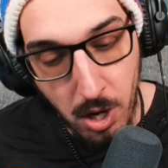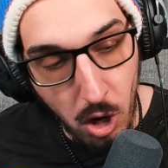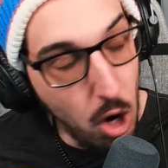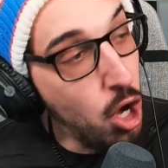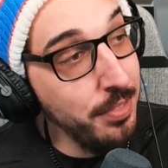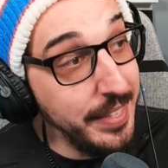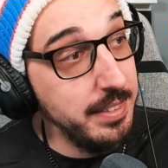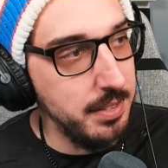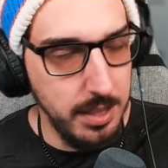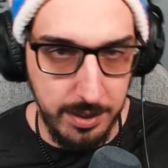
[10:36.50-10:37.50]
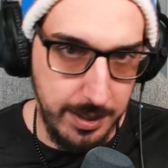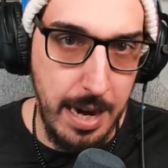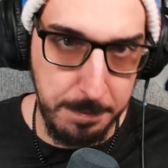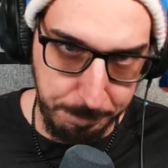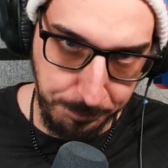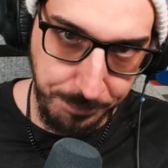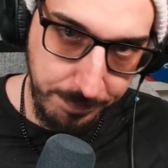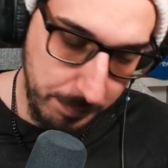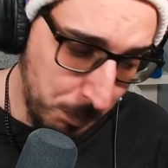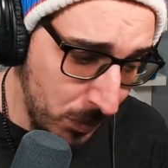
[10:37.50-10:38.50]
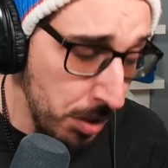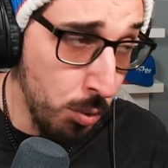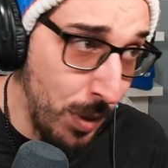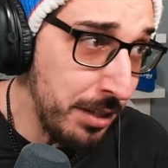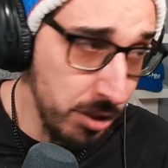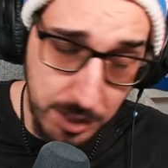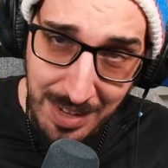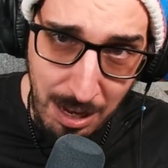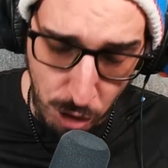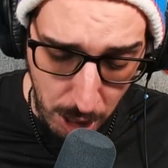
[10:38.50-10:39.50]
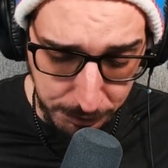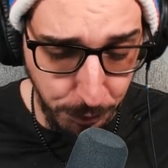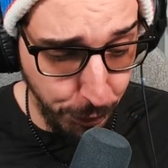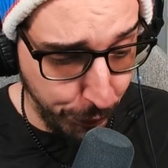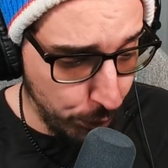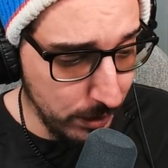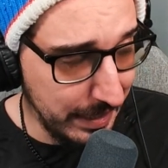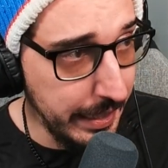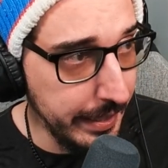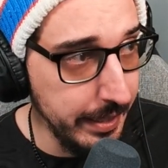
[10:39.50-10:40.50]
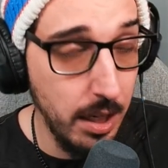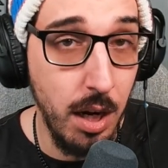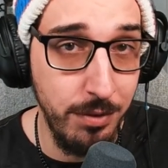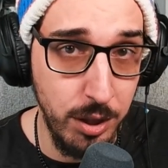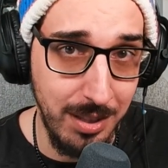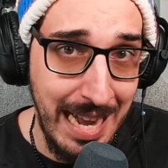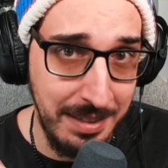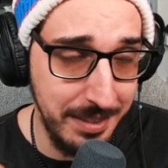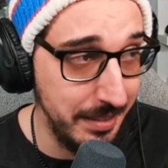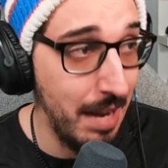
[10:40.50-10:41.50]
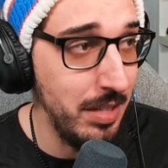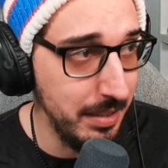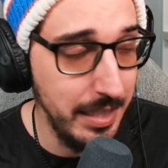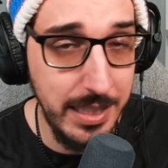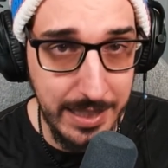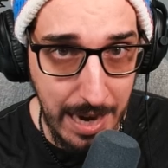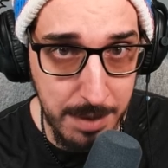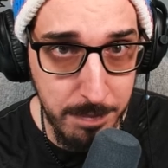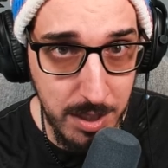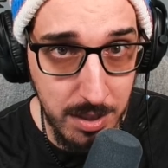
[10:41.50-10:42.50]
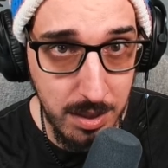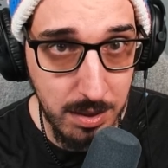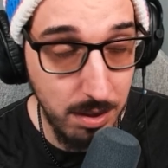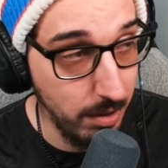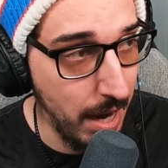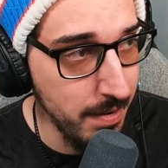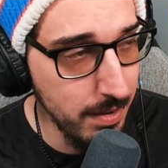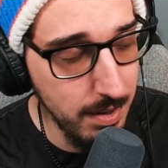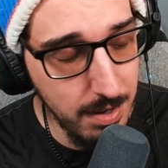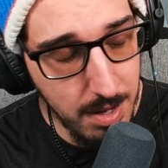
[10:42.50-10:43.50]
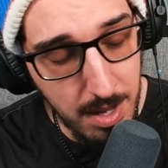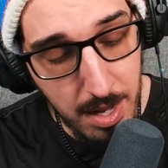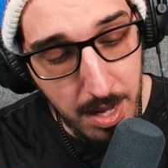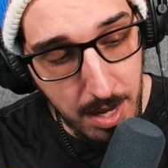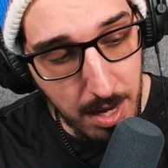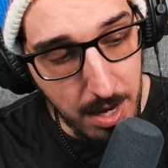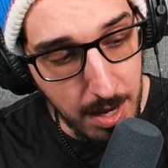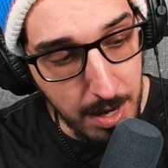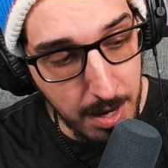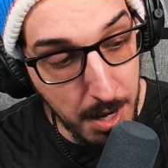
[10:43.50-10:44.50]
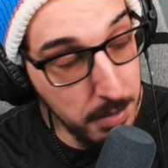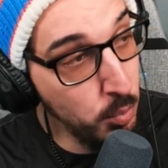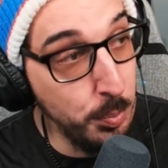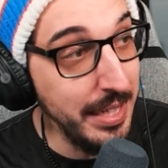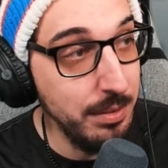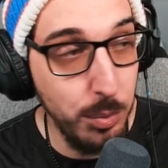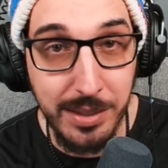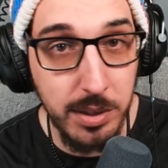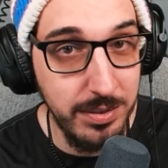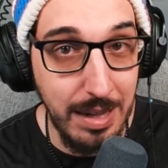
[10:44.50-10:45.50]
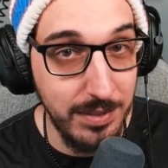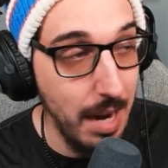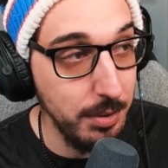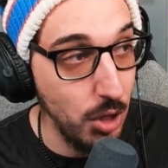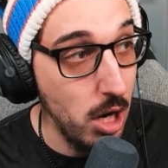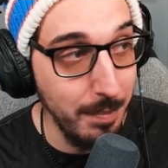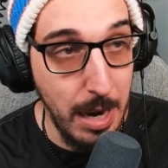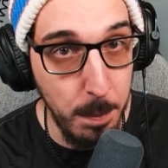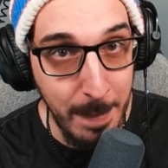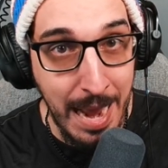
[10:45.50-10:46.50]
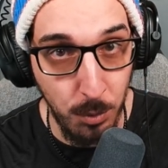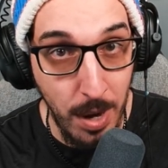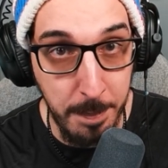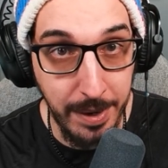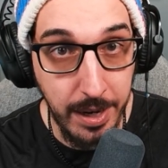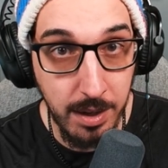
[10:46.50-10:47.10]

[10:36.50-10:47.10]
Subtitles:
All this to say, Rangers have now lost 13 of their last 17 games, okay? We don't even have time to talk about Matt Rempe